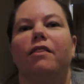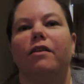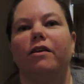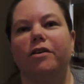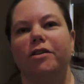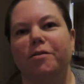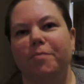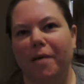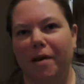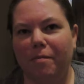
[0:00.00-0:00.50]

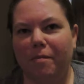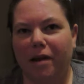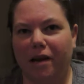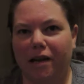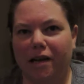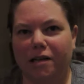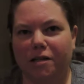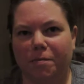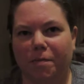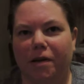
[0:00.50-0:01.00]
there's been
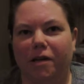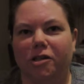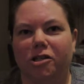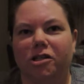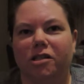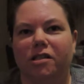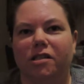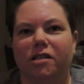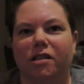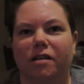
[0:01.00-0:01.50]
many
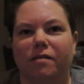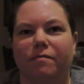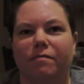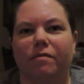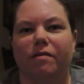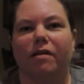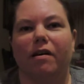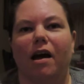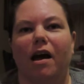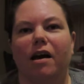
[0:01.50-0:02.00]
expansions
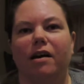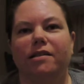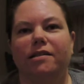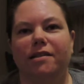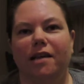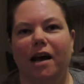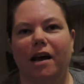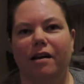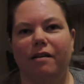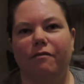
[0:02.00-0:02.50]

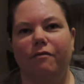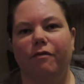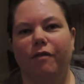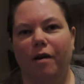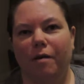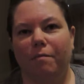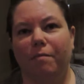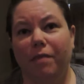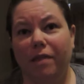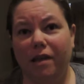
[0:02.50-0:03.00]
aside
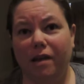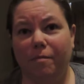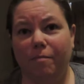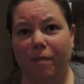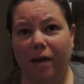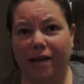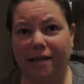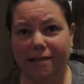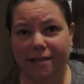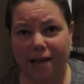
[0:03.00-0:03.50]
from the
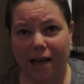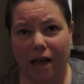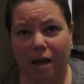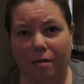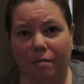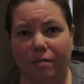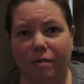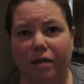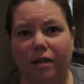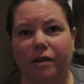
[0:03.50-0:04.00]
base
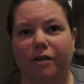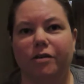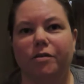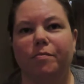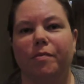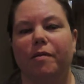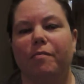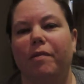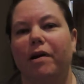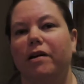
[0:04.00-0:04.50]
game. There's
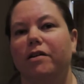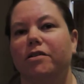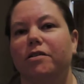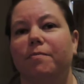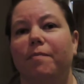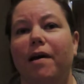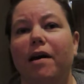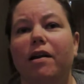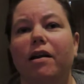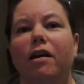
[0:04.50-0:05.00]
been Pirates
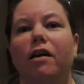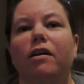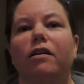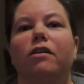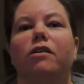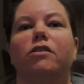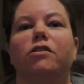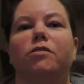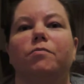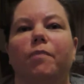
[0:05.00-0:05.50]
and Bounty
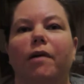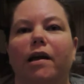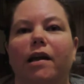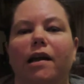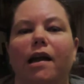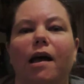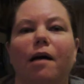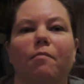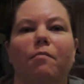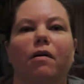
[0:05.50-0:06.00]
Hunters, Break
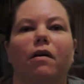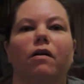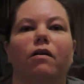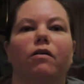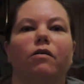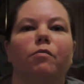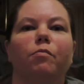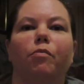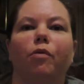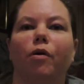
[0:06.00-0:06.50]
and
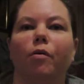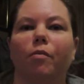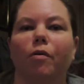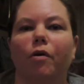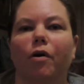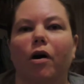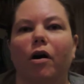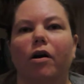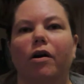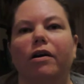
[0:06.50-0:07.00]
Atmo,
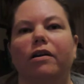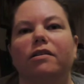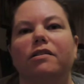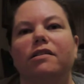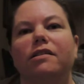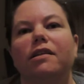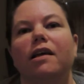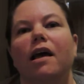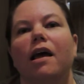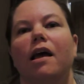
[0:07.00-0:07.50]
promo
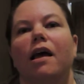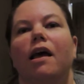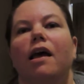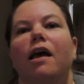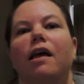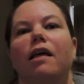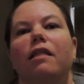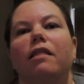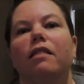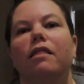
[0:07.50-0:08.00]
cards.
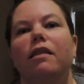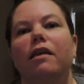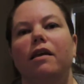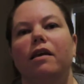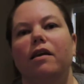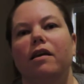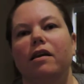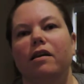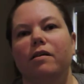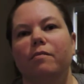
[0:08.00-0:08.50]

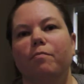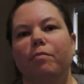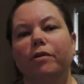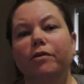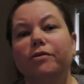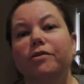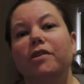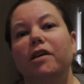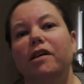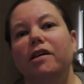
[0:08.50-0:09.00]
The
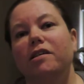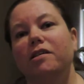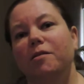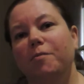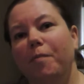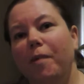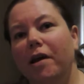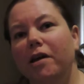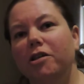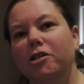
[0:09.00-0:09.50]
Blue Sun
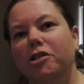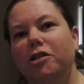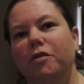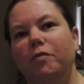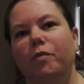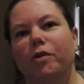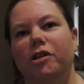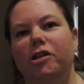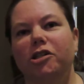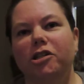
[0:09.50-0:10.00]

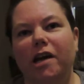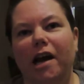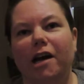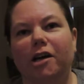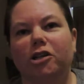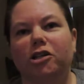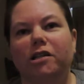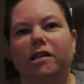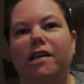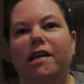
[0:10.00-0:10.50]
expansion, which
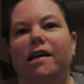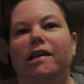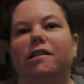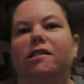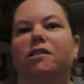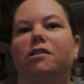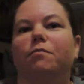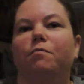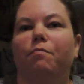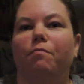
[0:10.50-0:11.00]
actually
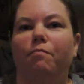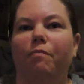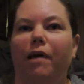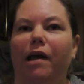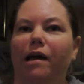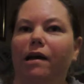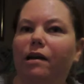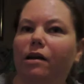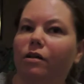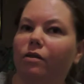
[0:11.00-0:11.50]

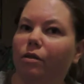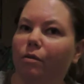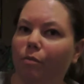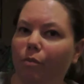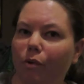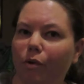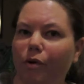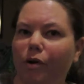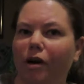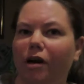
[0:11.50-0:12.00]
expanded the
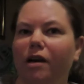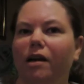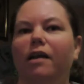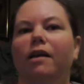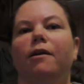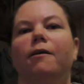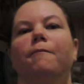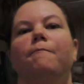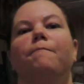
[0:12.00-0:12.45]
board,